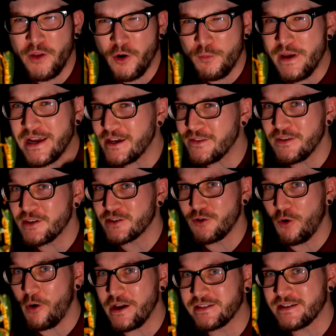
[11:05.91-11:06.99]
and they're making these
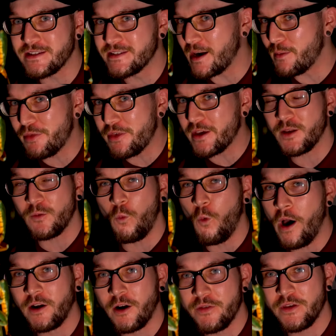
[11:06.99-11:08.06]
noises, and I'm thinking,
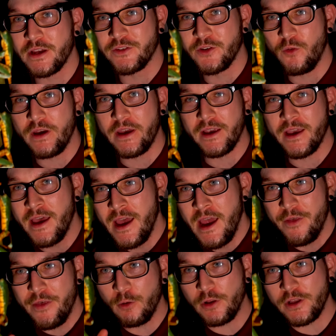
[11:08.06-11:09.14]
what are they doing?
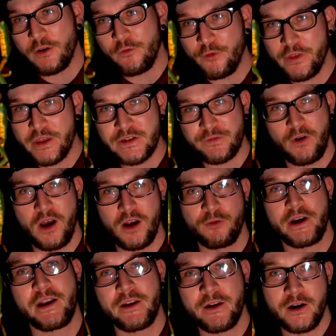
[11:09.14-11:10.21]
They were looking for this frog
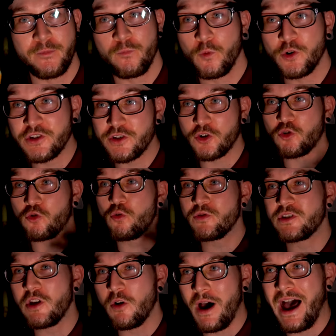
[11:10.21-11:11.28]
right here, which is a
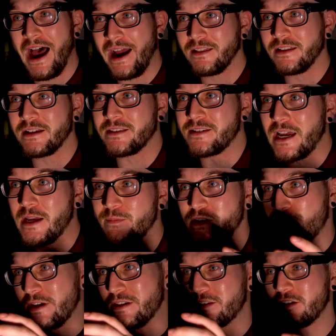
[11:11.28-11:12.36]
Crusio hyla type
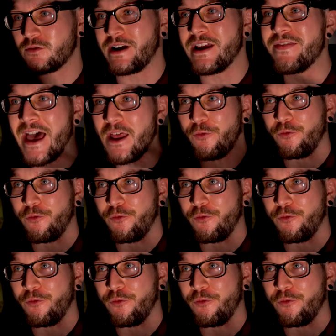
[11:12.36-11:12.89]
species, or in that